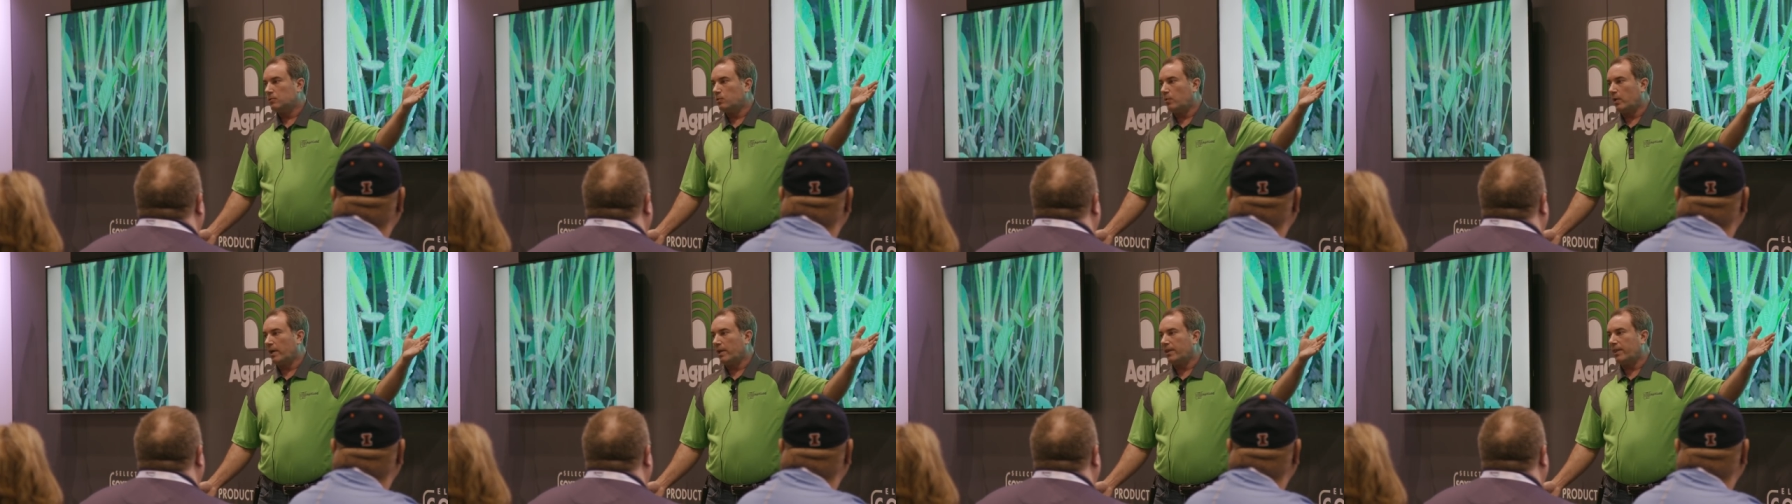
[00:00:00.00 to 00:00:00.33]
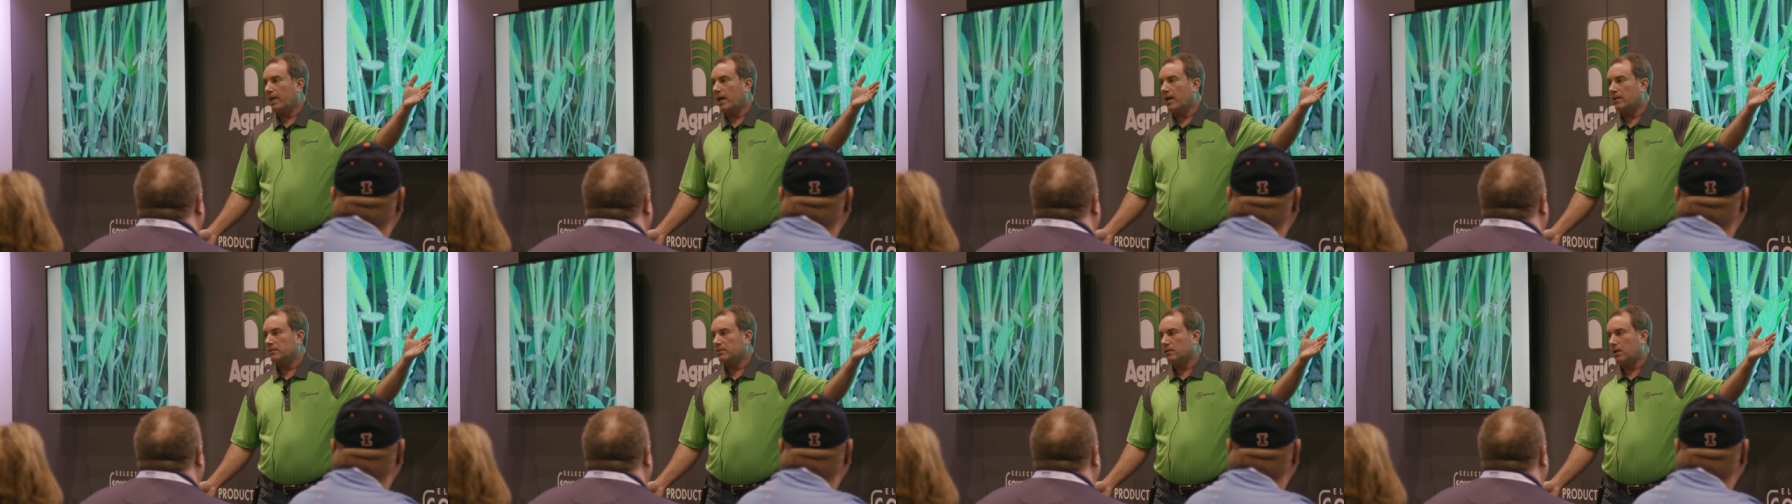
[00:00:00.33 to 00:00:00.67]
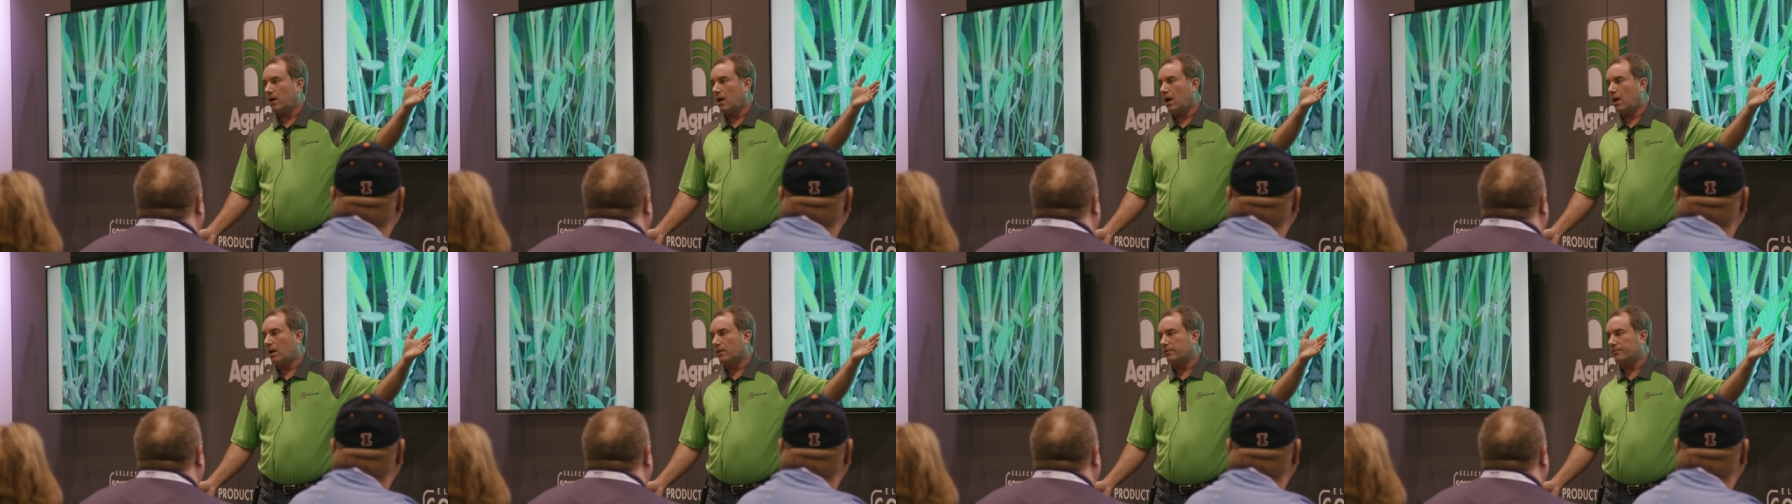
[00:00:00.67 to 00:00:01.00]

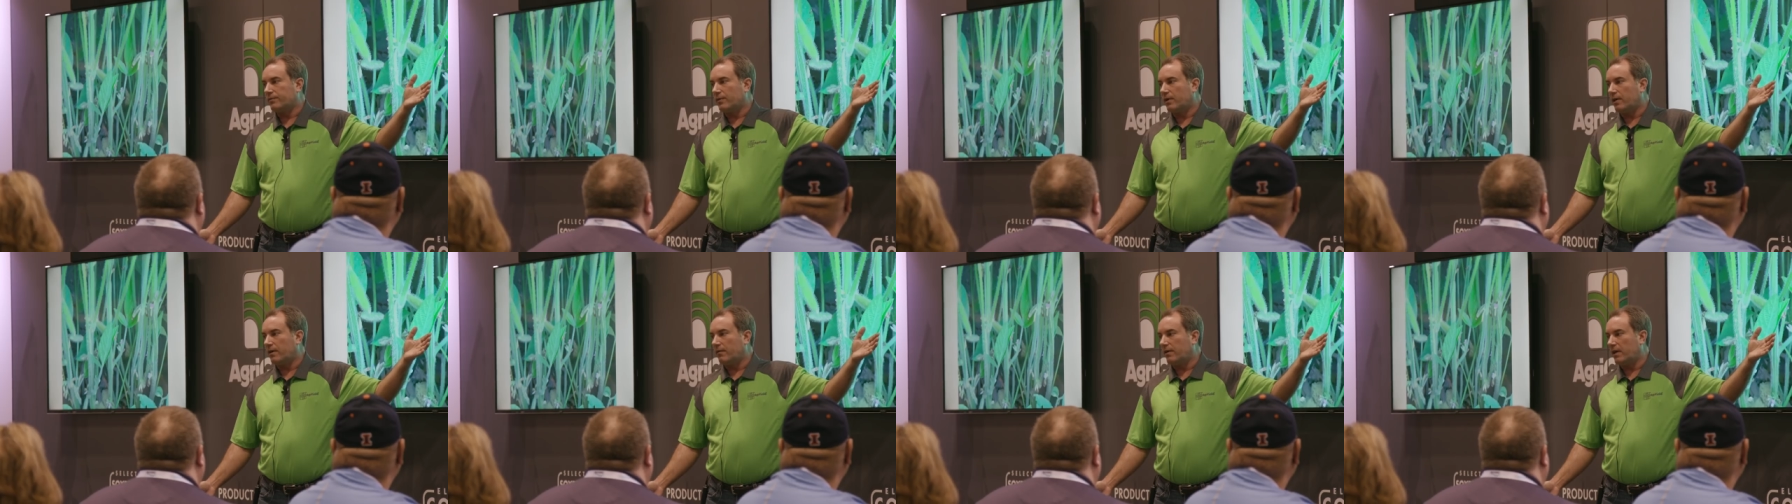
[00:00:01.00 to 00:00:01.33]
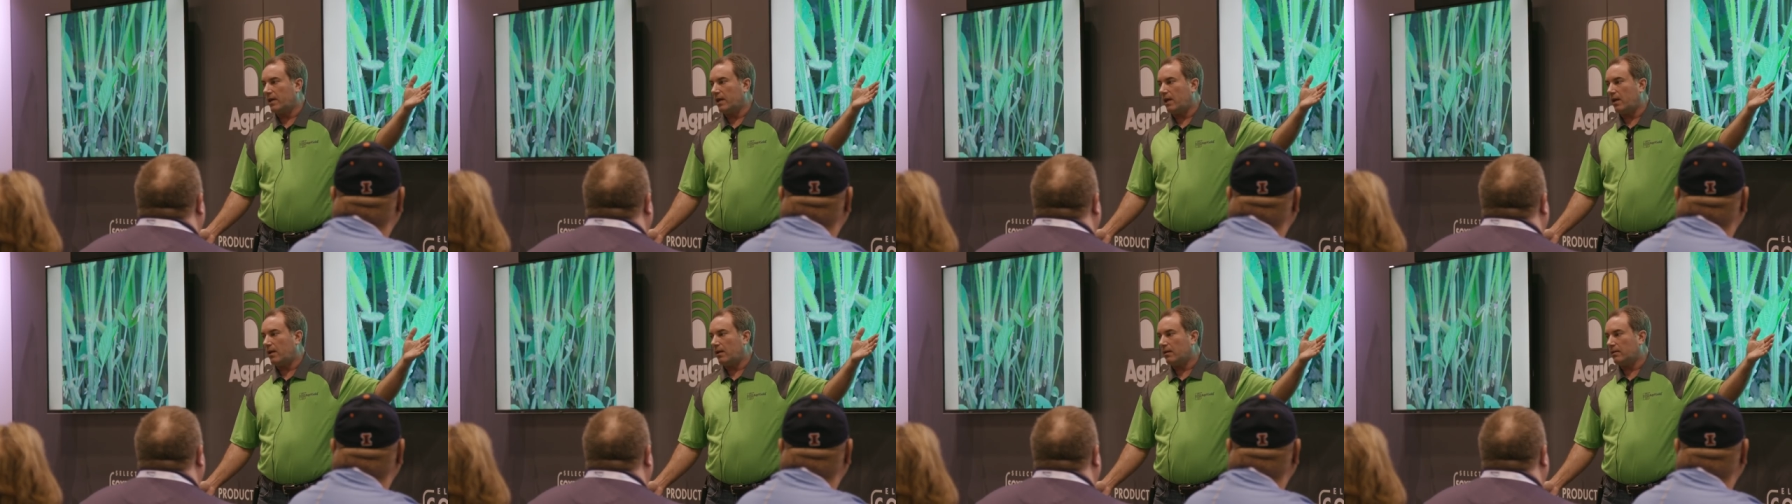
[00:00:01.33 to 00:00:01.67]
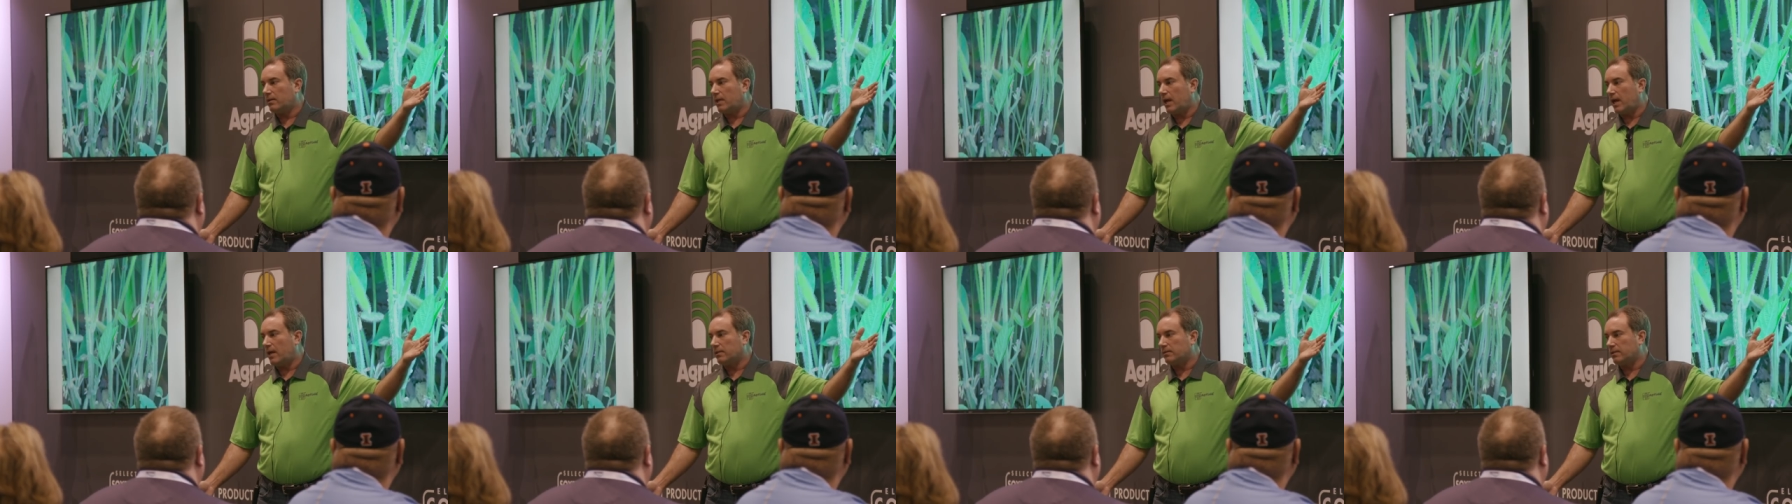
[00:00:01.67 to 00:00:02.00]
$20,000 for every acre
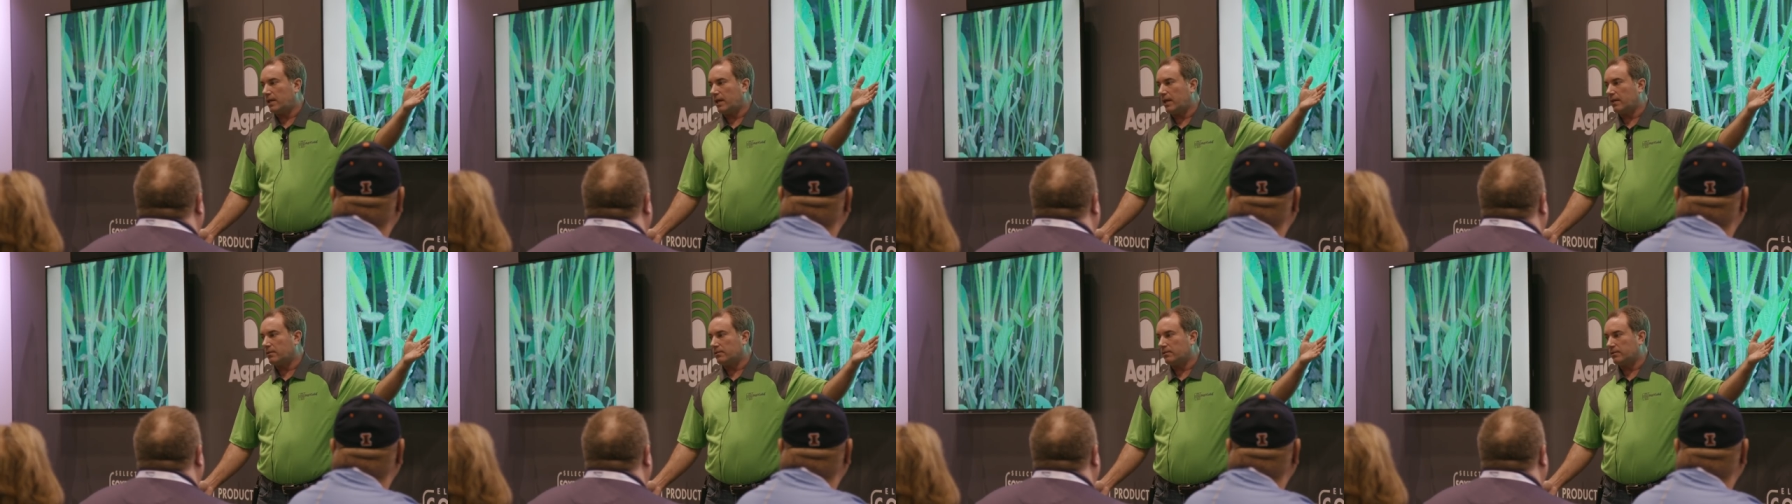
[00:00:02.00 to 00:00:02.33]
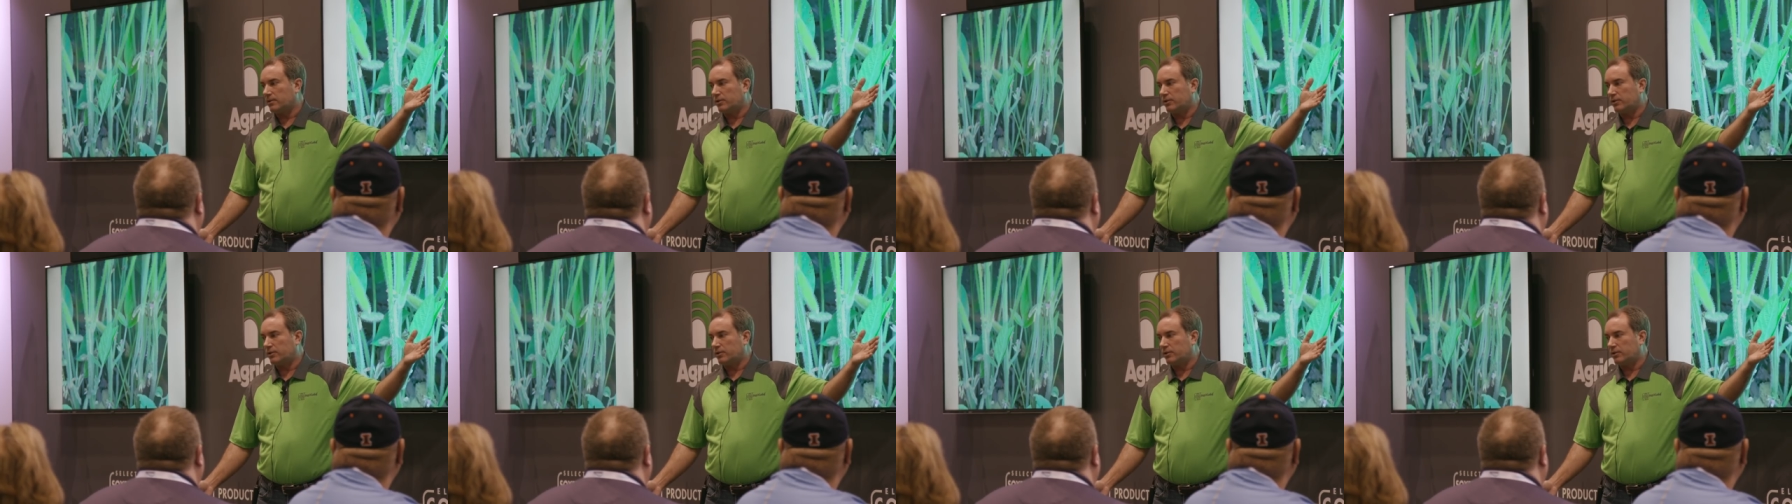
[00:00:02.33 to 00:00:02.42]
of